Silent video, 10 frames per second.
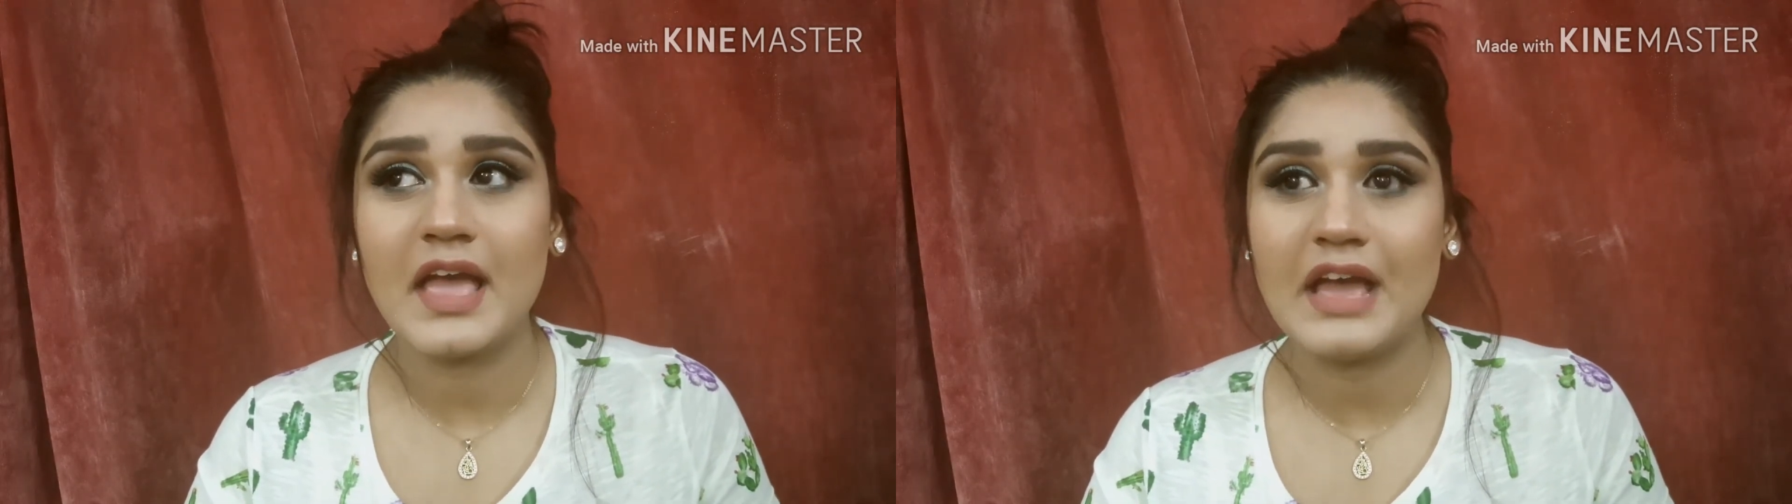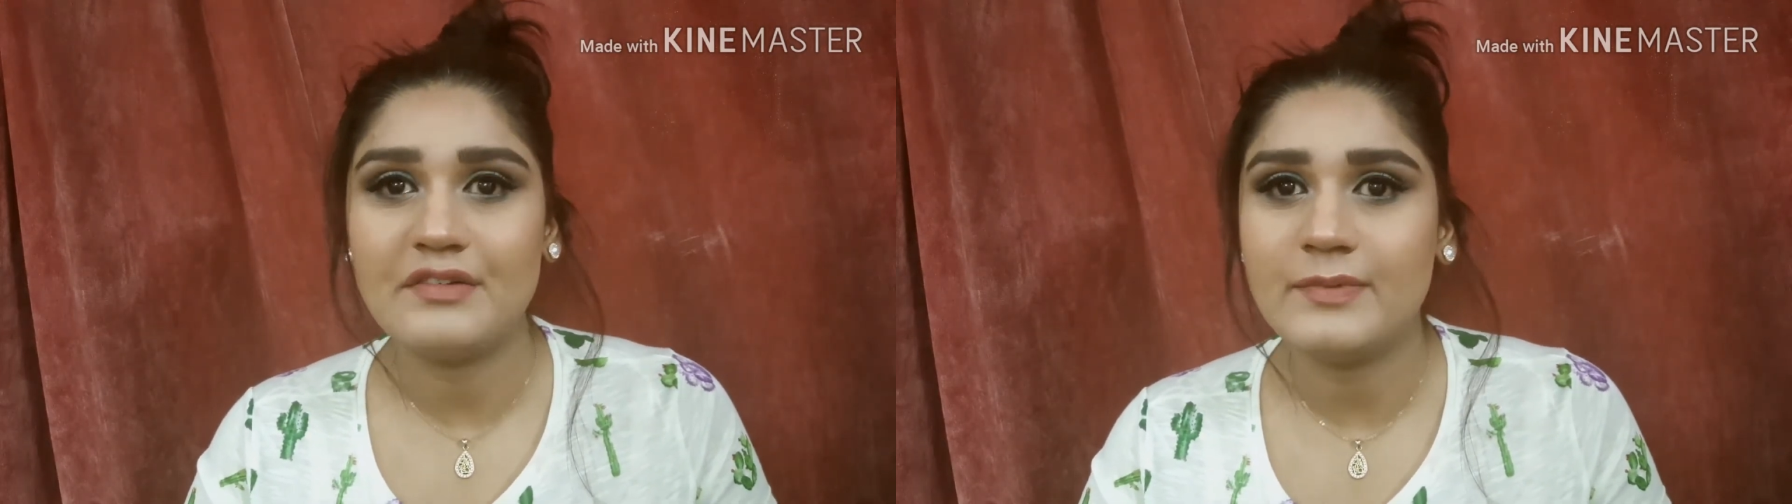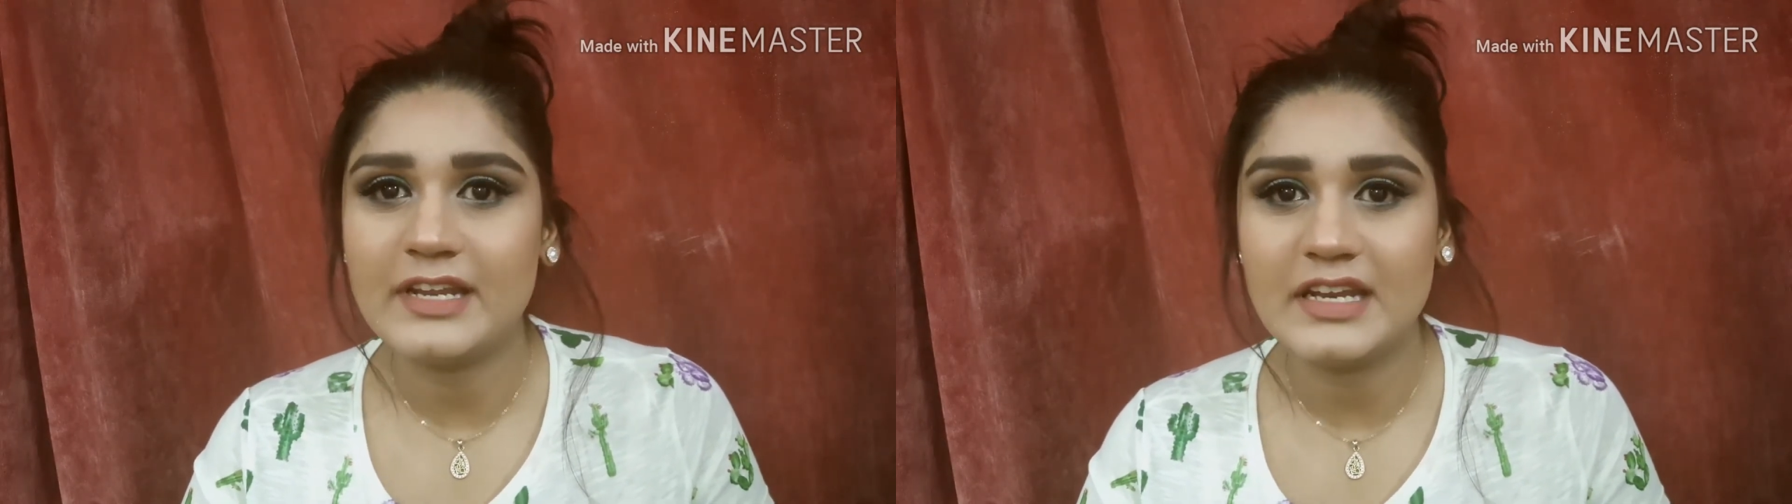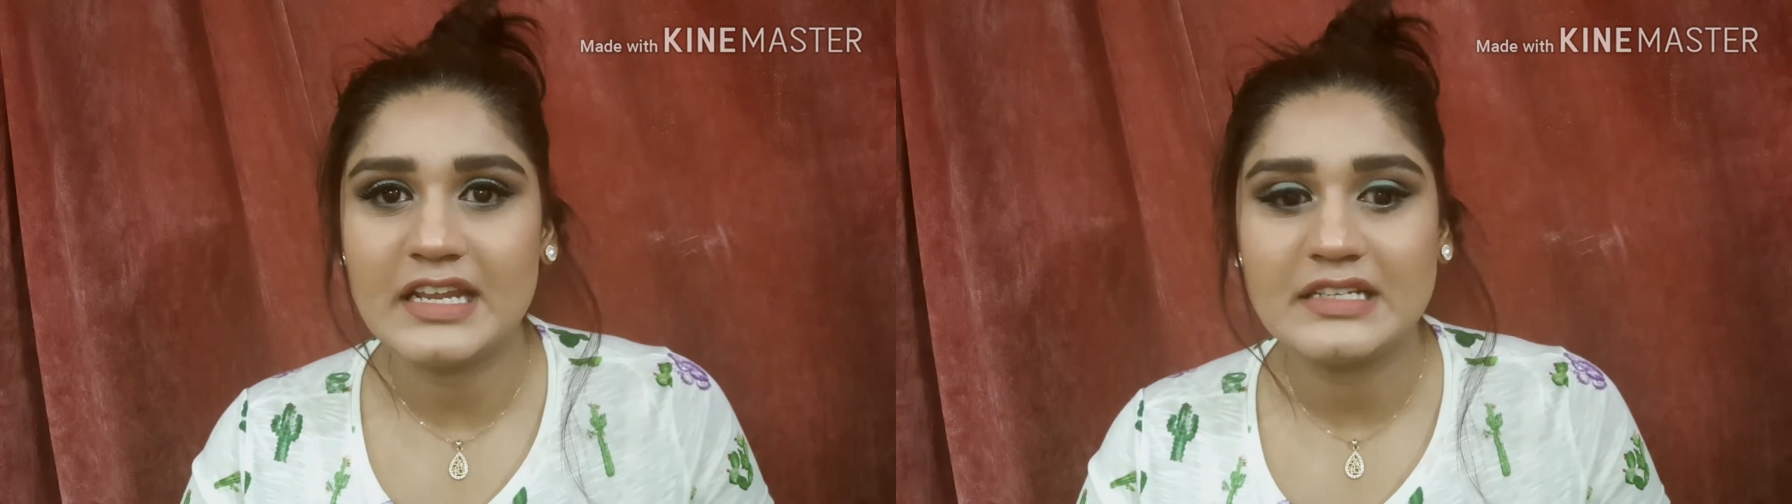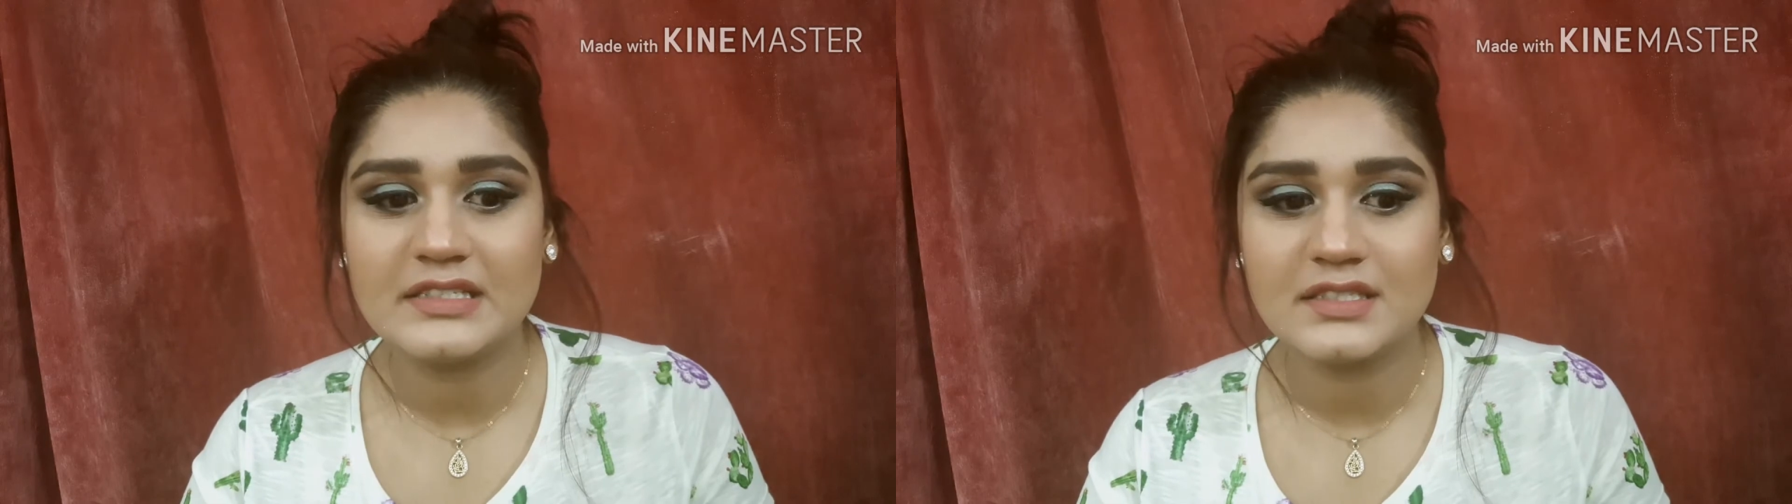everybody
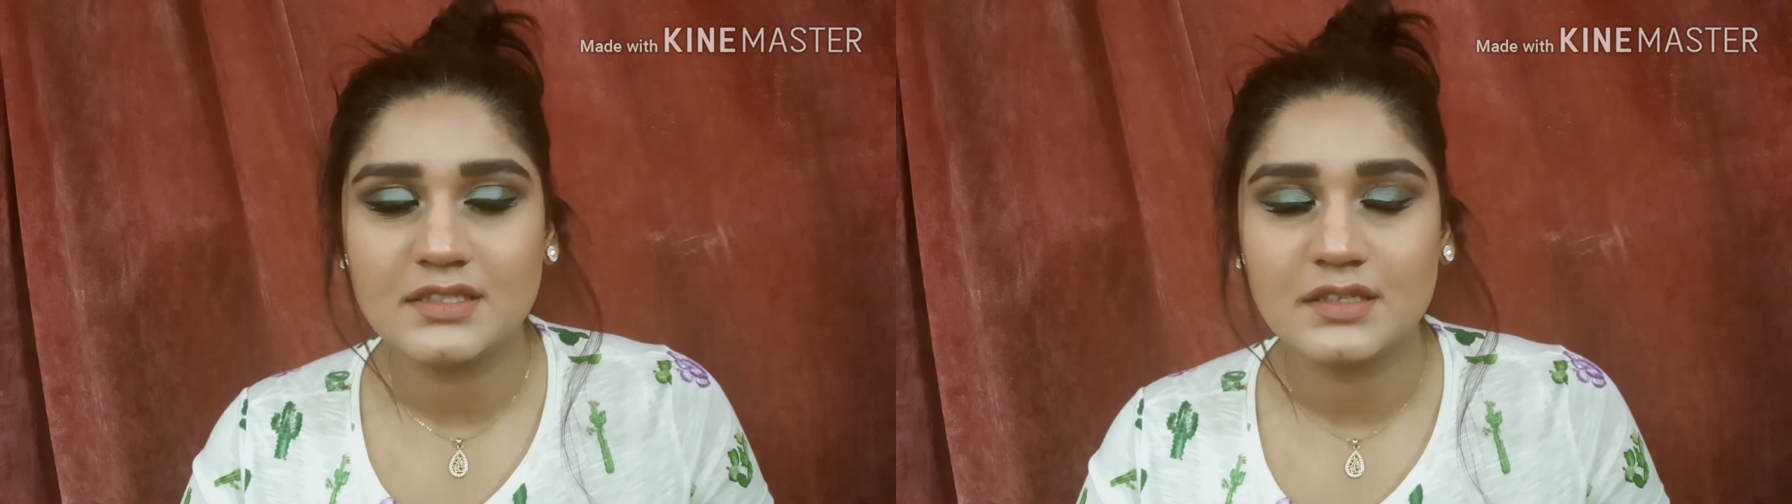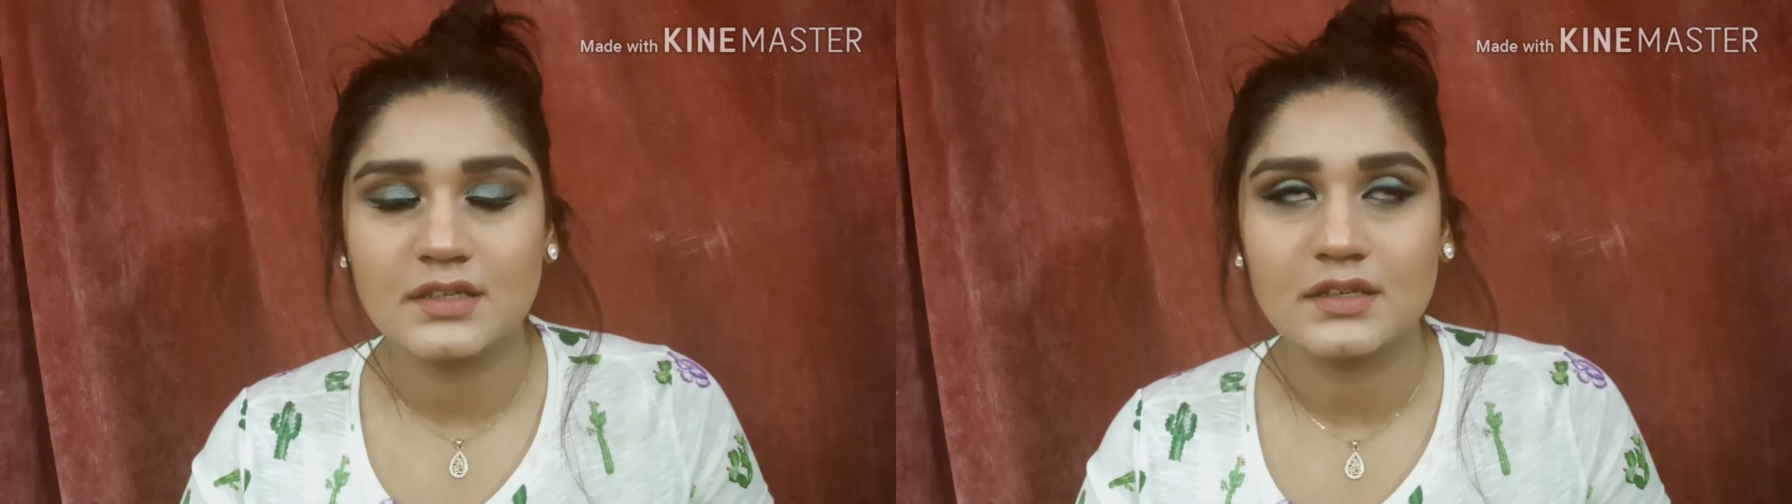needs